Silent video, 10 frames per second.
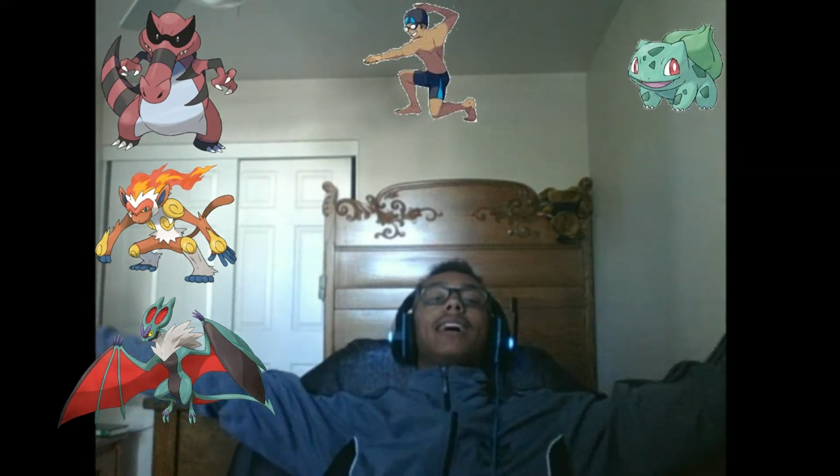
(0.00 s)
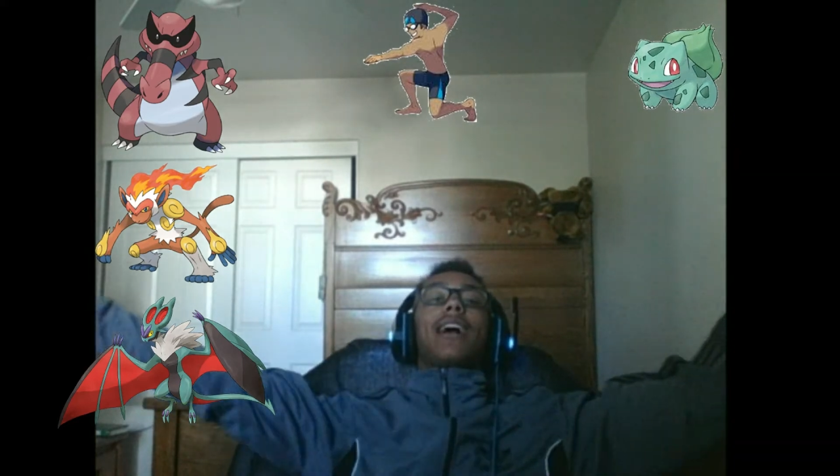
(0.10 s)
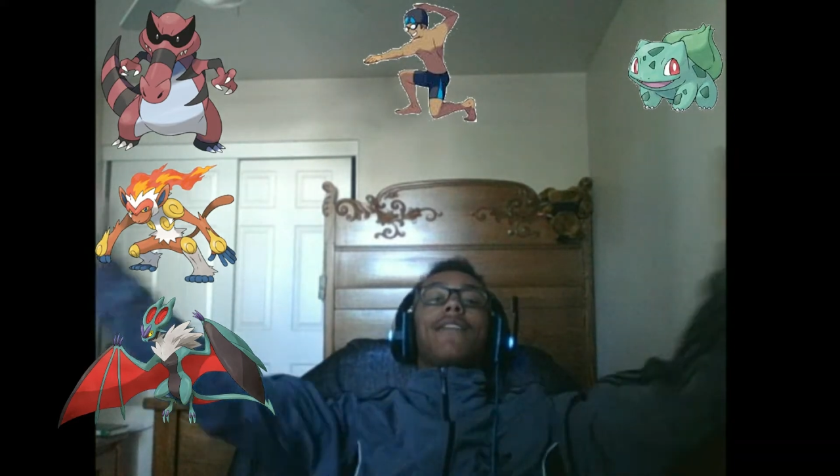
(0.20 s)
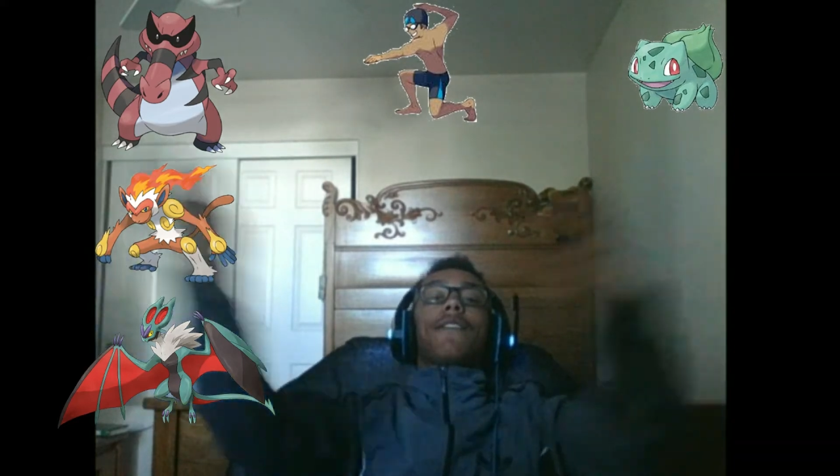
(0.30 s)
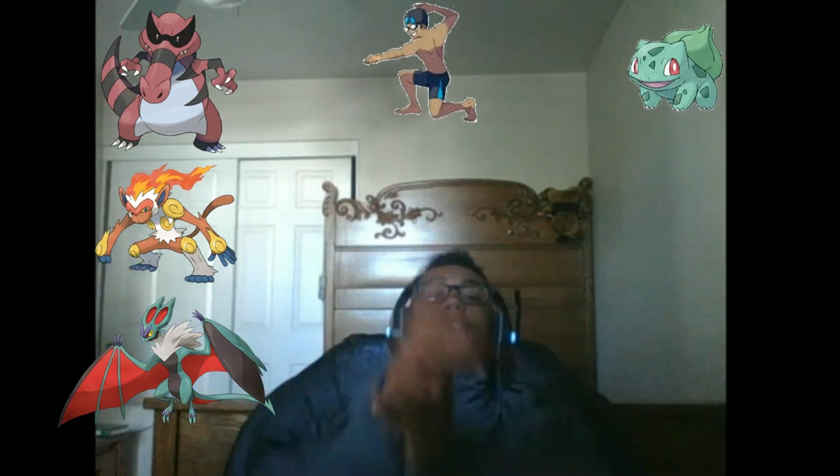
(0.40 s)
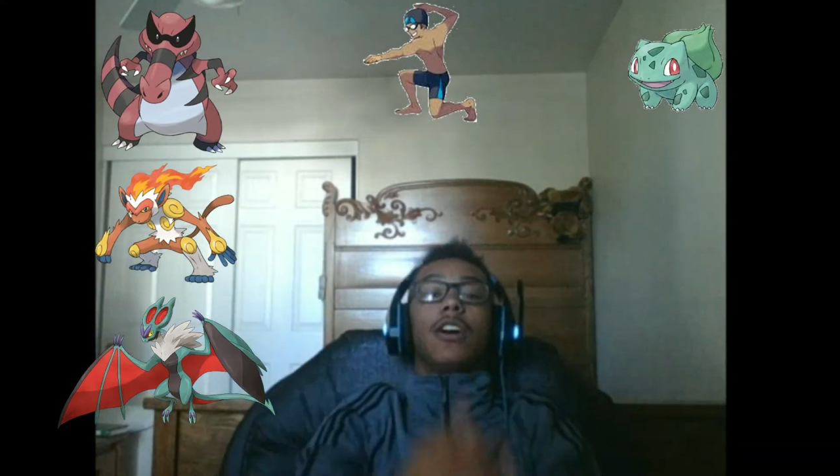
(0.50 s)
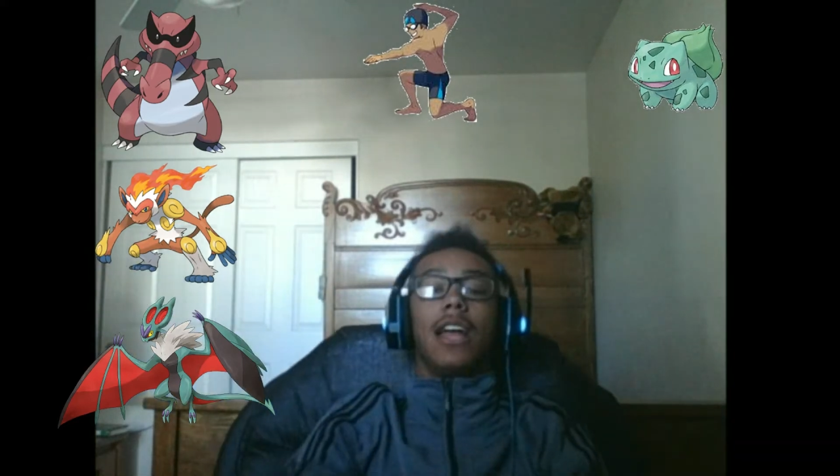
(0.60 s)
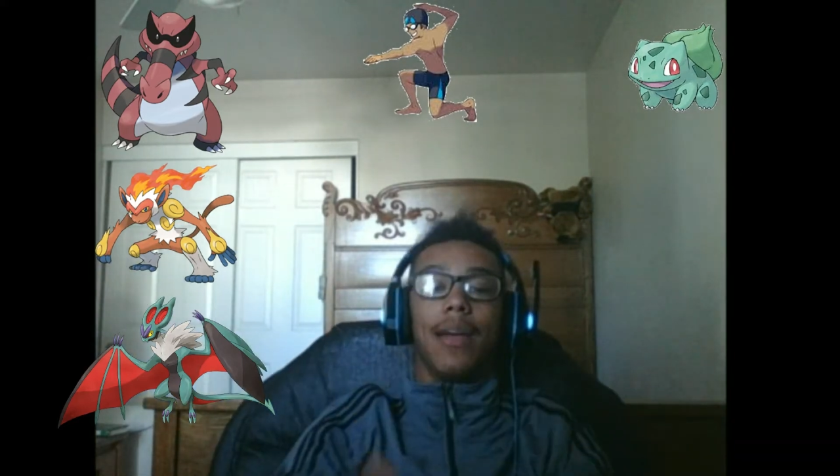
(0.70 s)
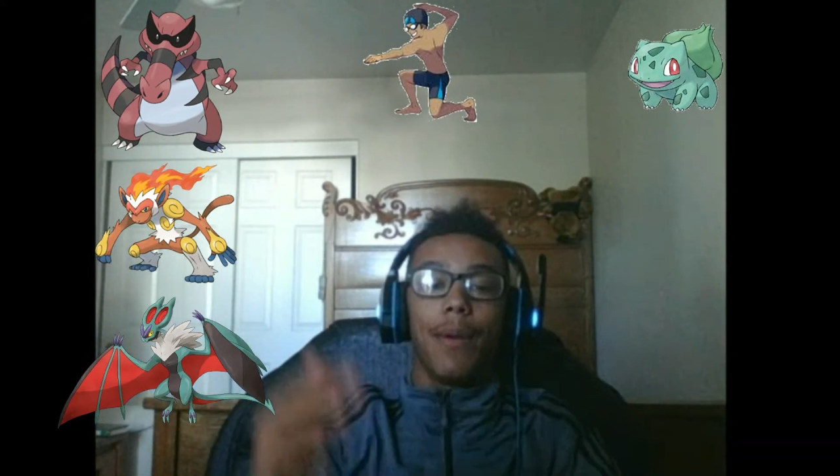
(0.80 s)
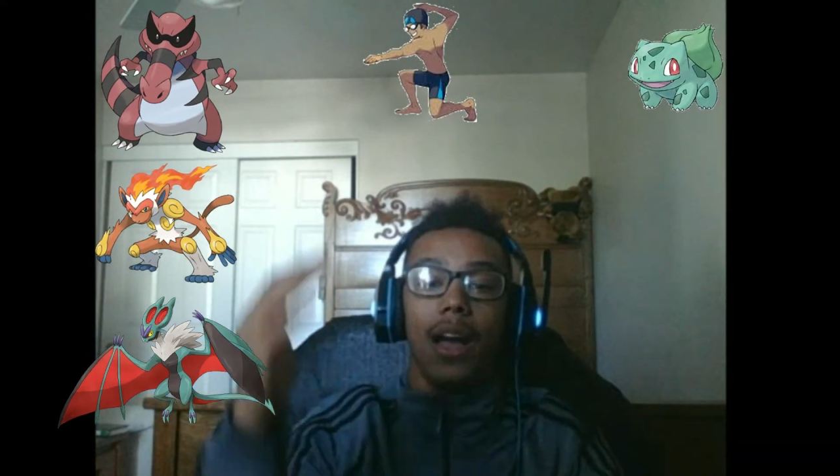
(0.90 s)
Like I have
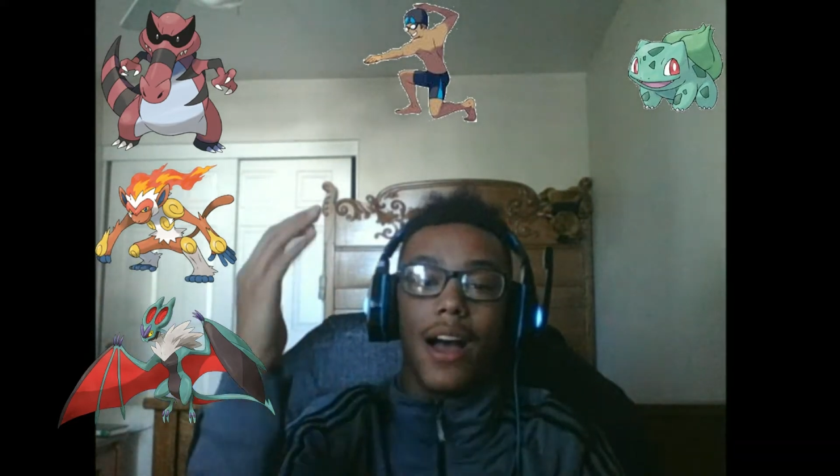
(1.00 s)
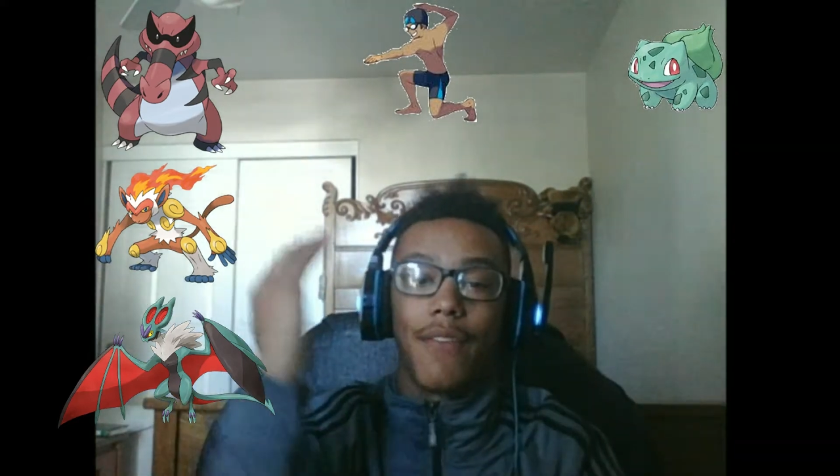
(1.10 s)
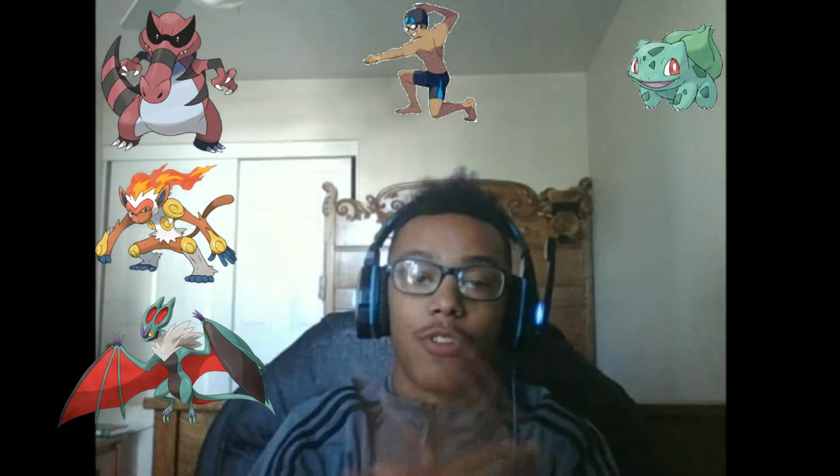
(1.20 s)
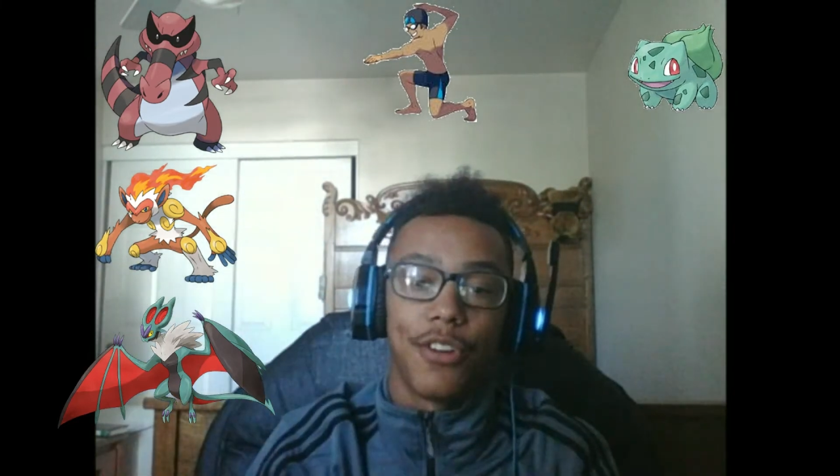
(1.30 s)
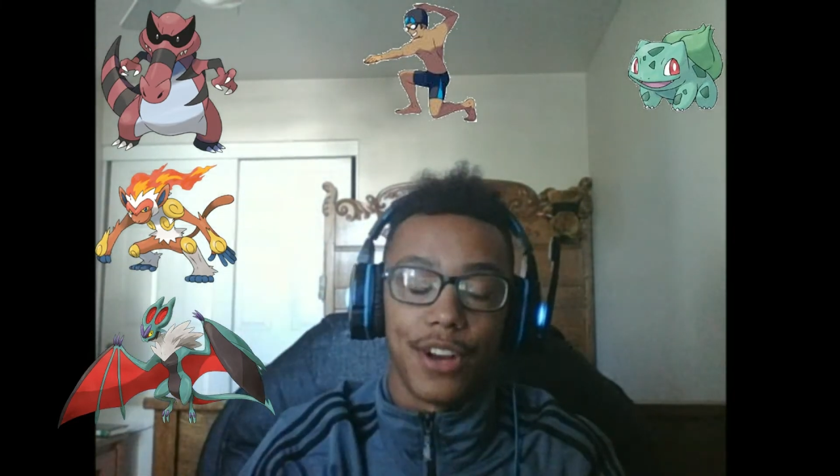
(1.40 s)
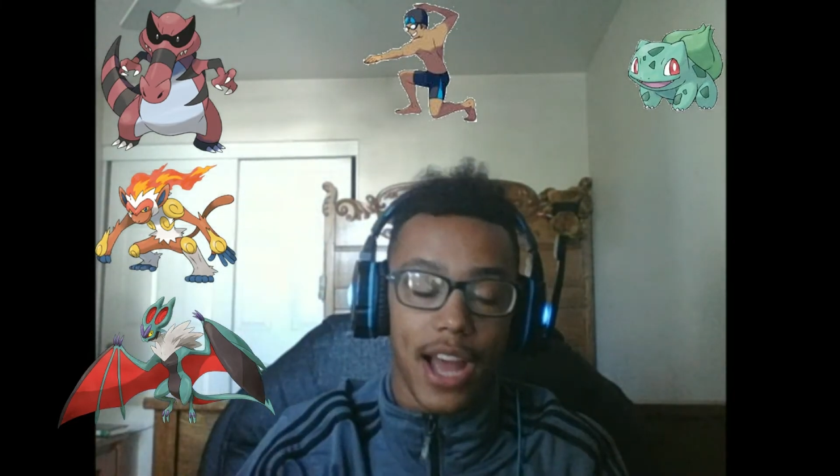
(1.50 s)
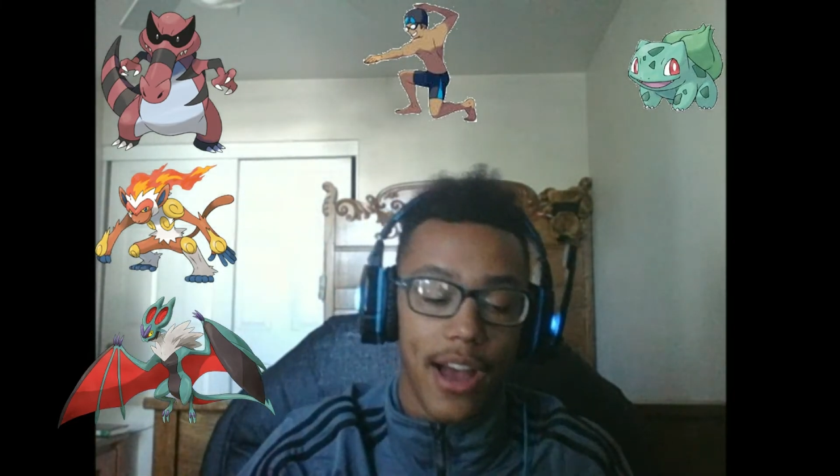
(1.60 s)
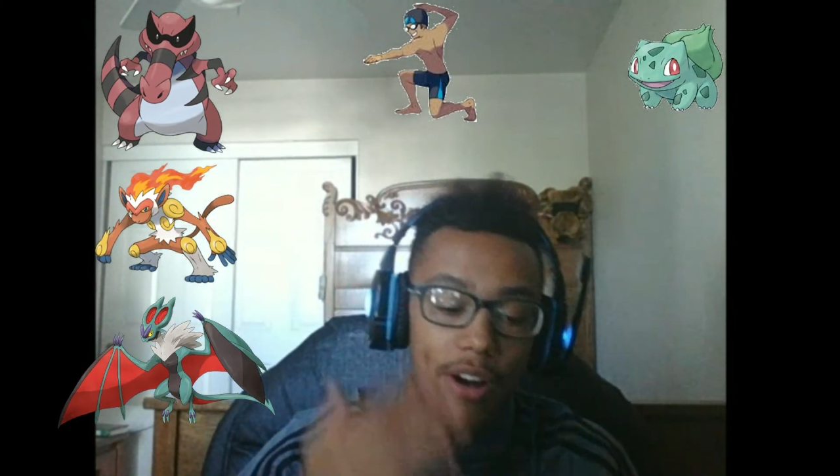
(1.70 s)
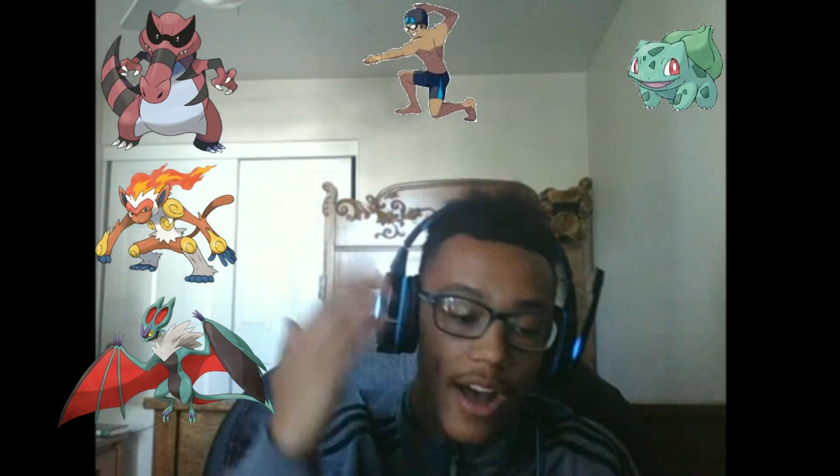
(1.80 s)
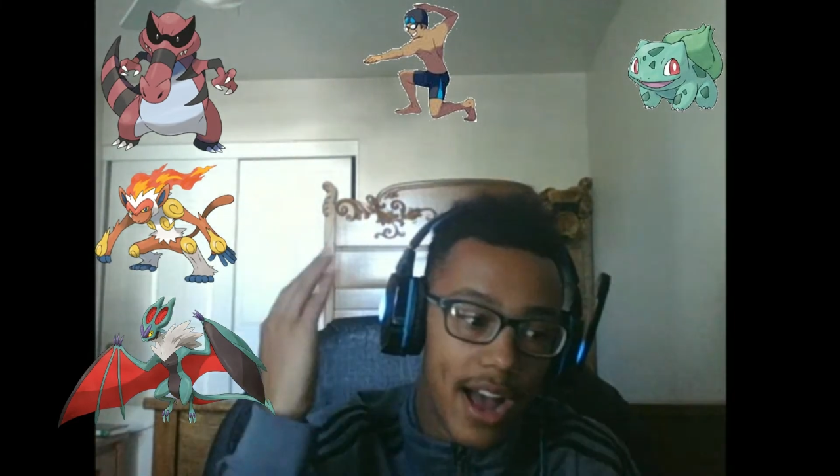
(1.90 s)
Infernape, I have Crocodile,